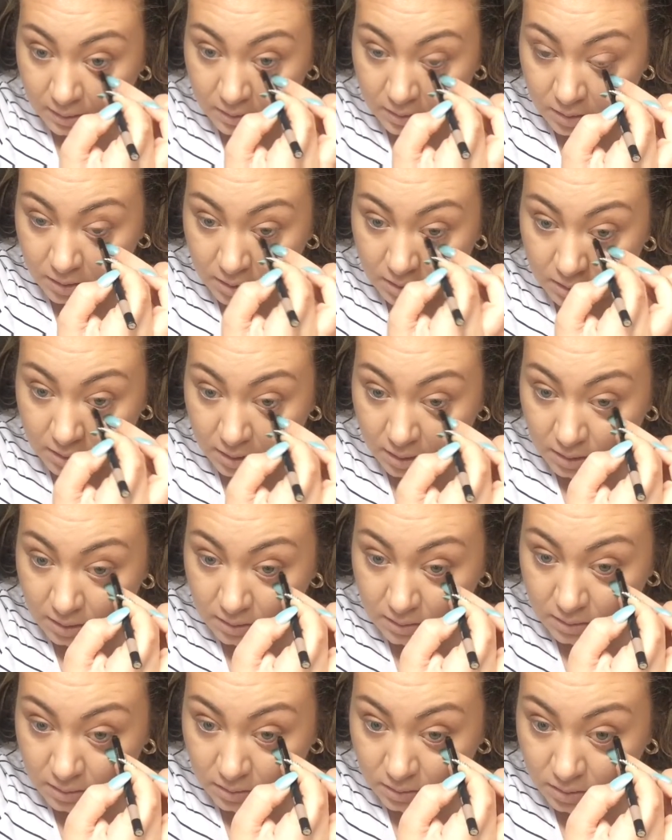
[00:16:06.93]
Just a nice
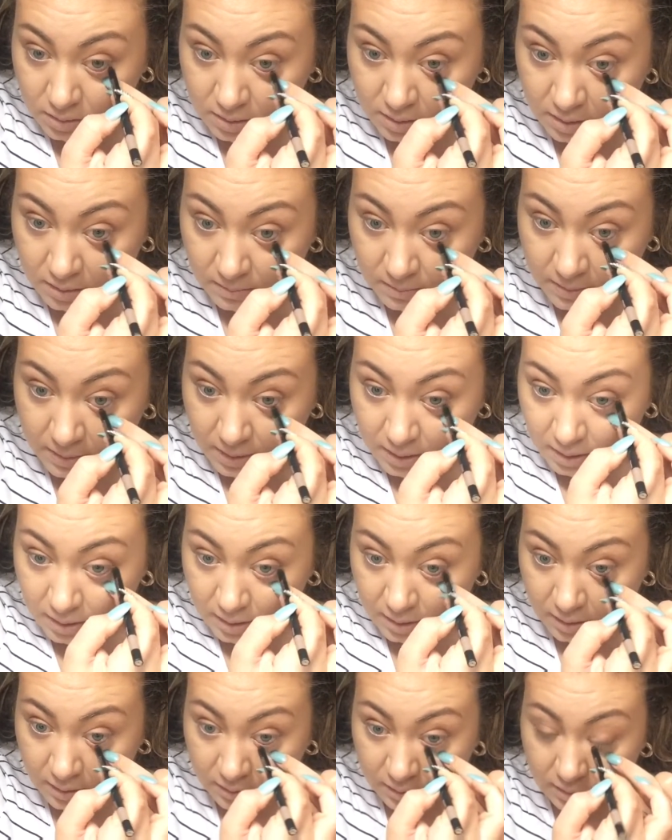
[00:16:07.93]
nude champagne
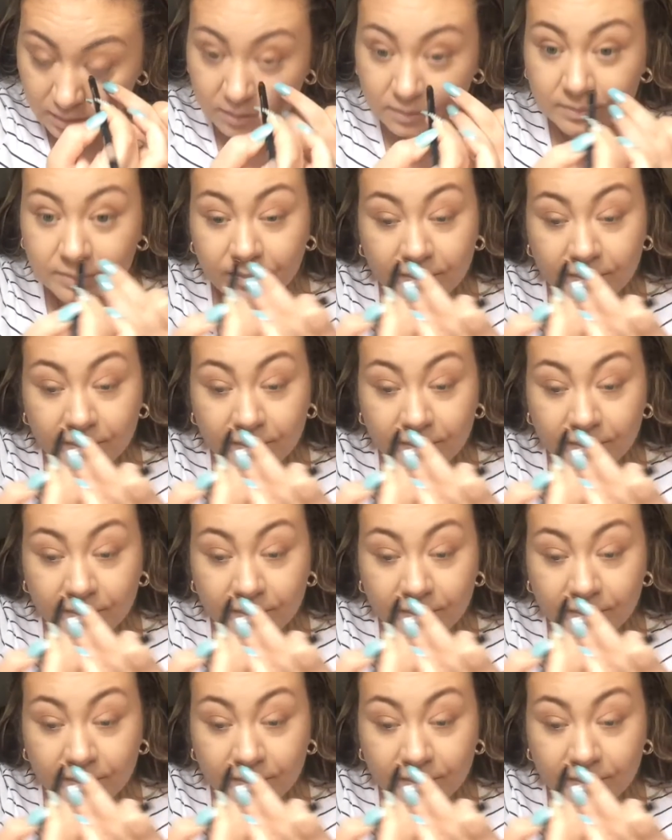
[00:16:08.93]
color.